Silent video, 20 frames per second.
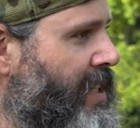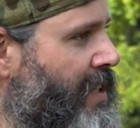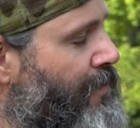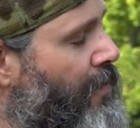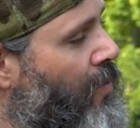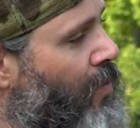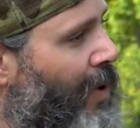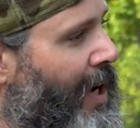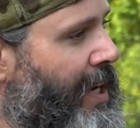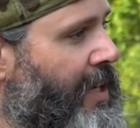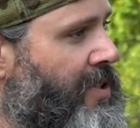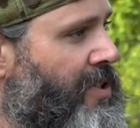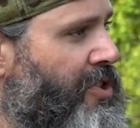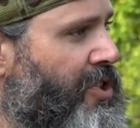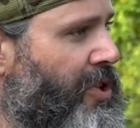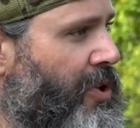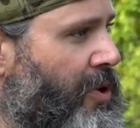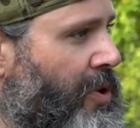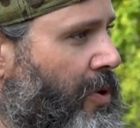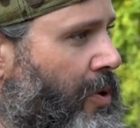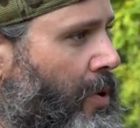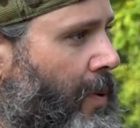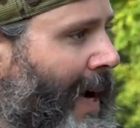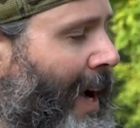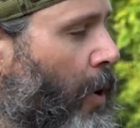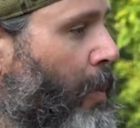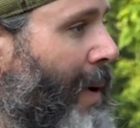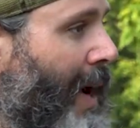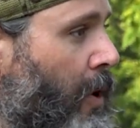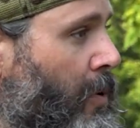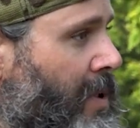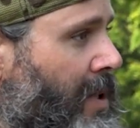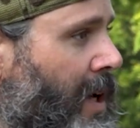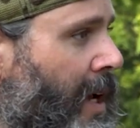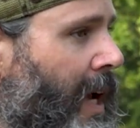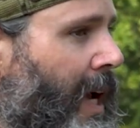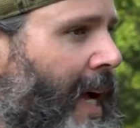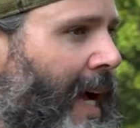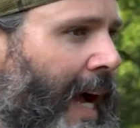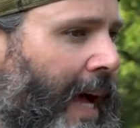different ways to help out.
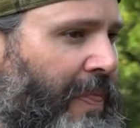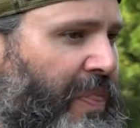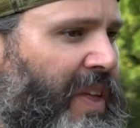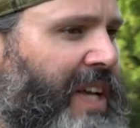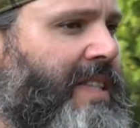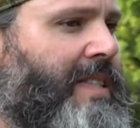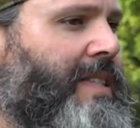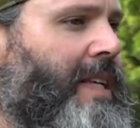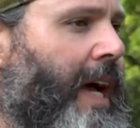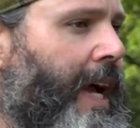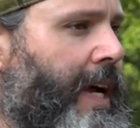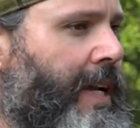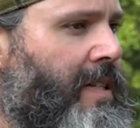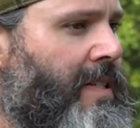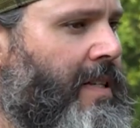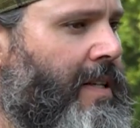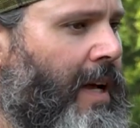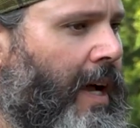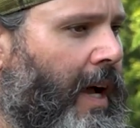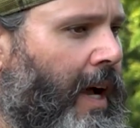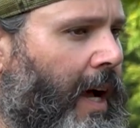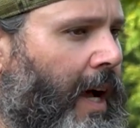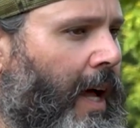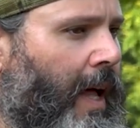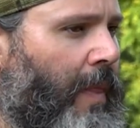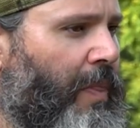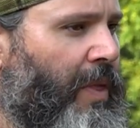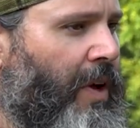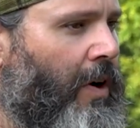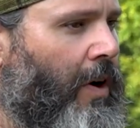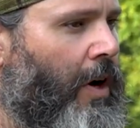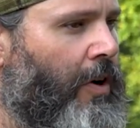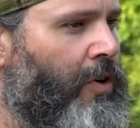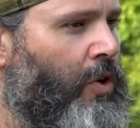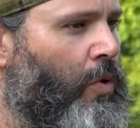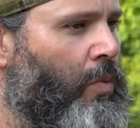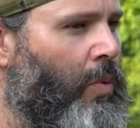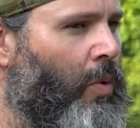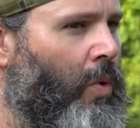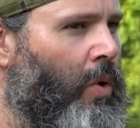At this site, there are
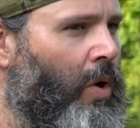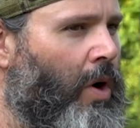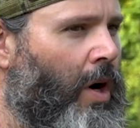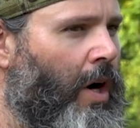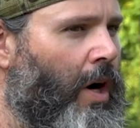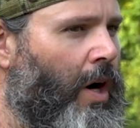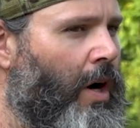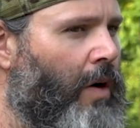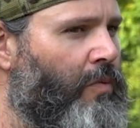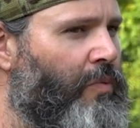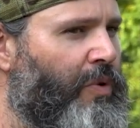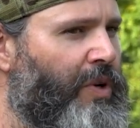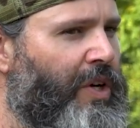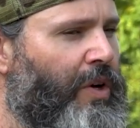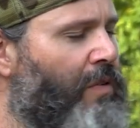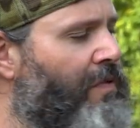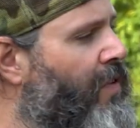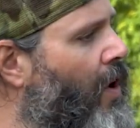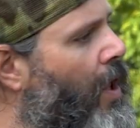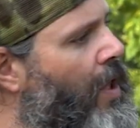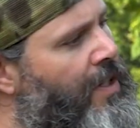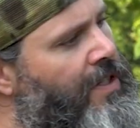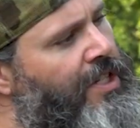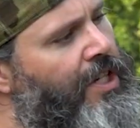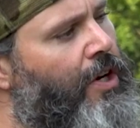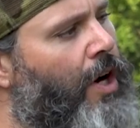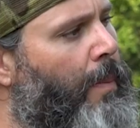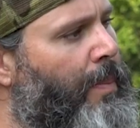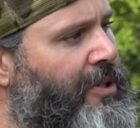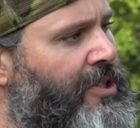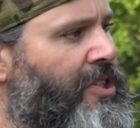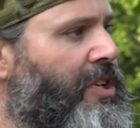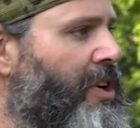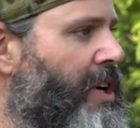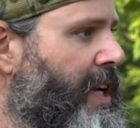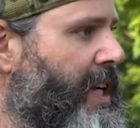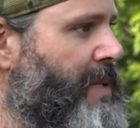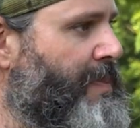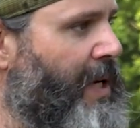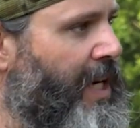no more real volunteer
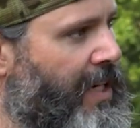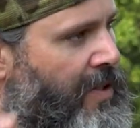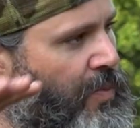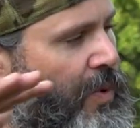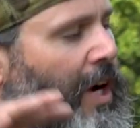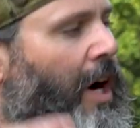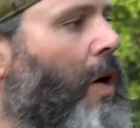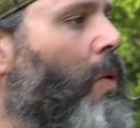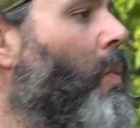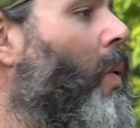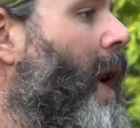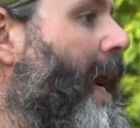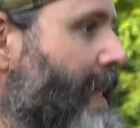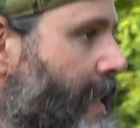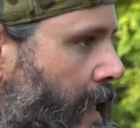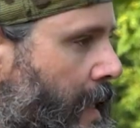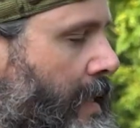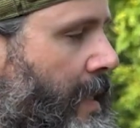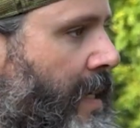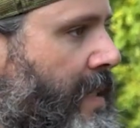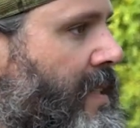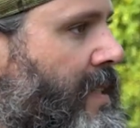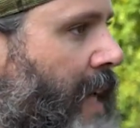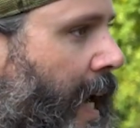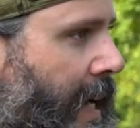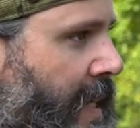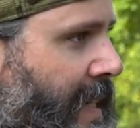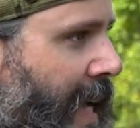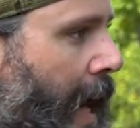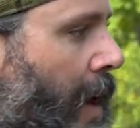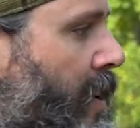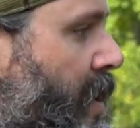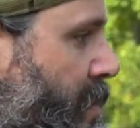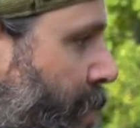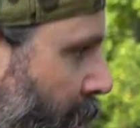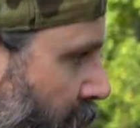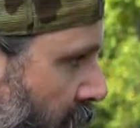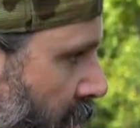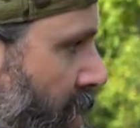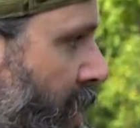opportunities because we are winding this site down, as
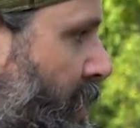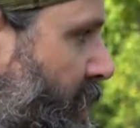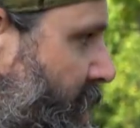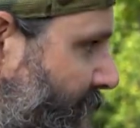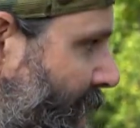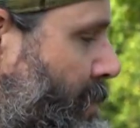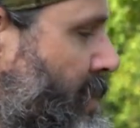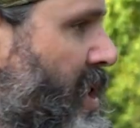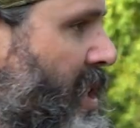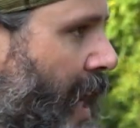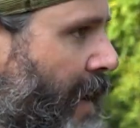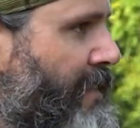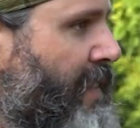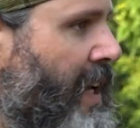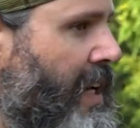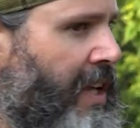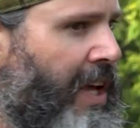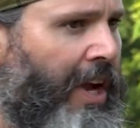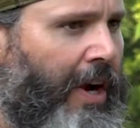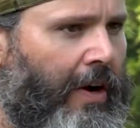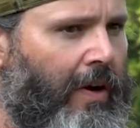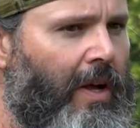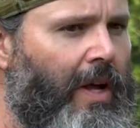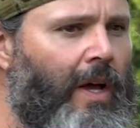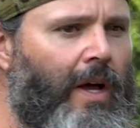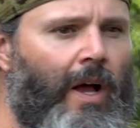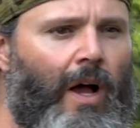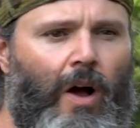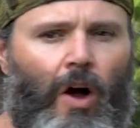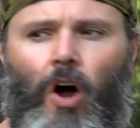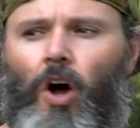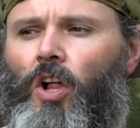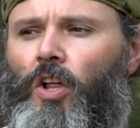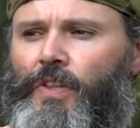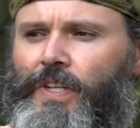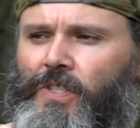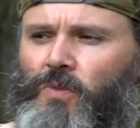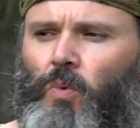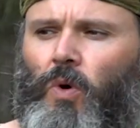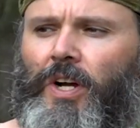much as there's some stuff in here. All of
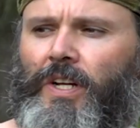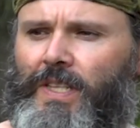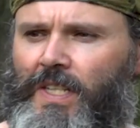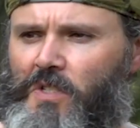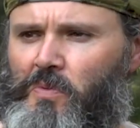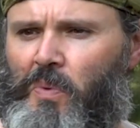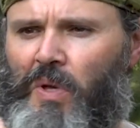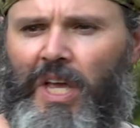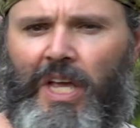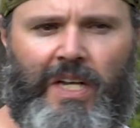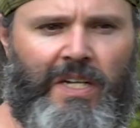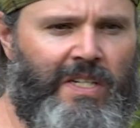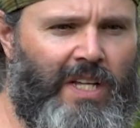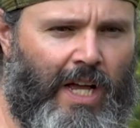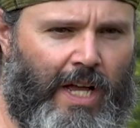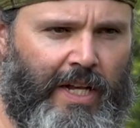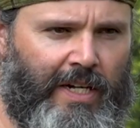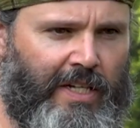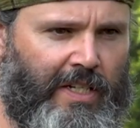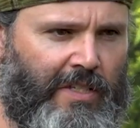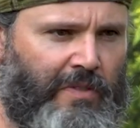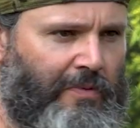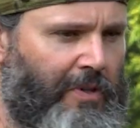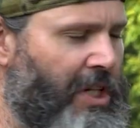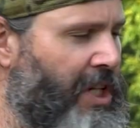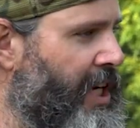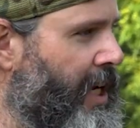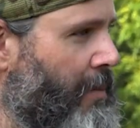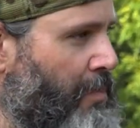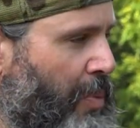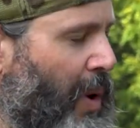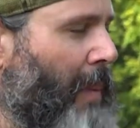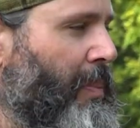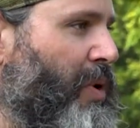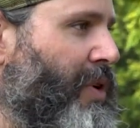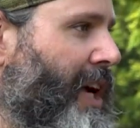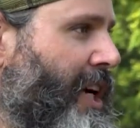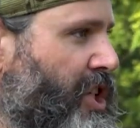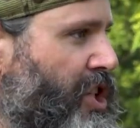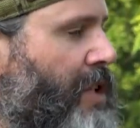this work that's being done is really in
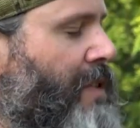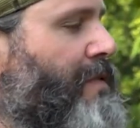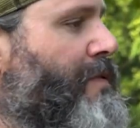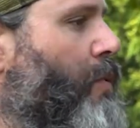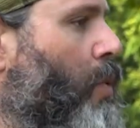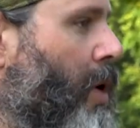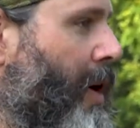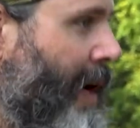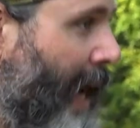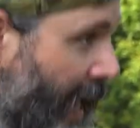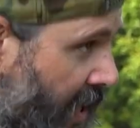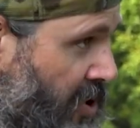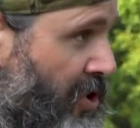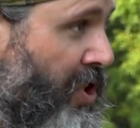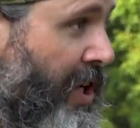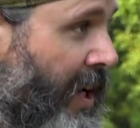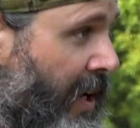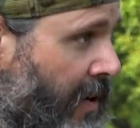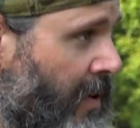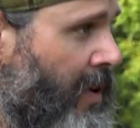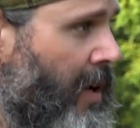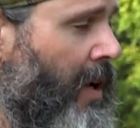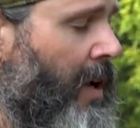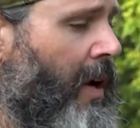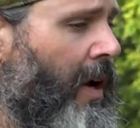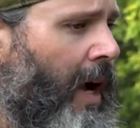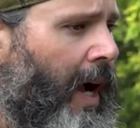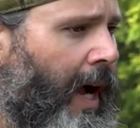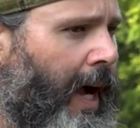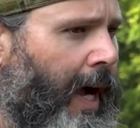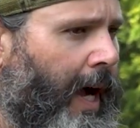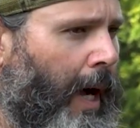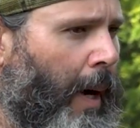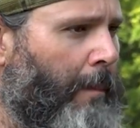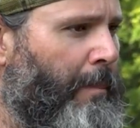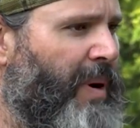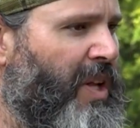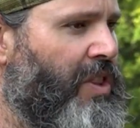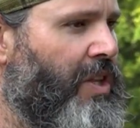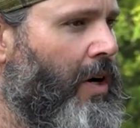preparation for next year,
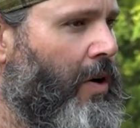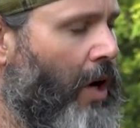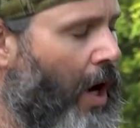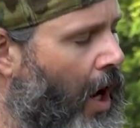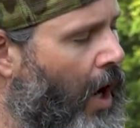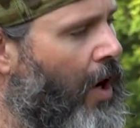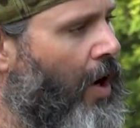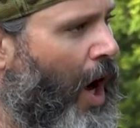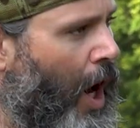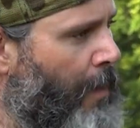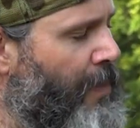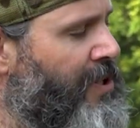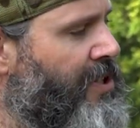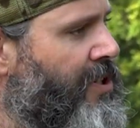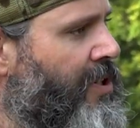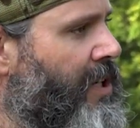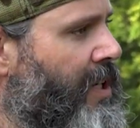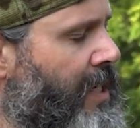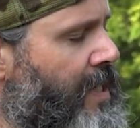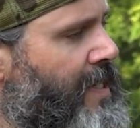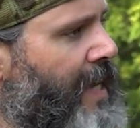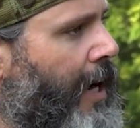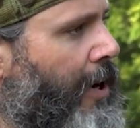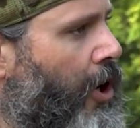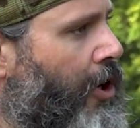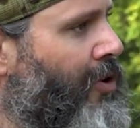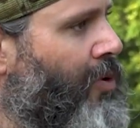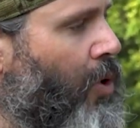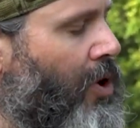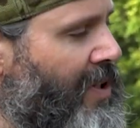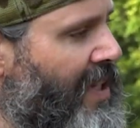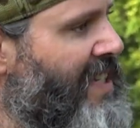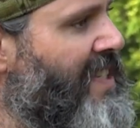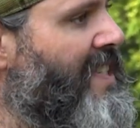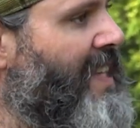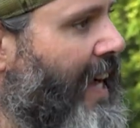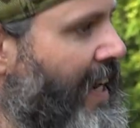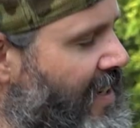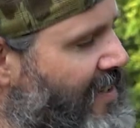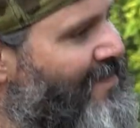but there are opportunities at our Norlan site.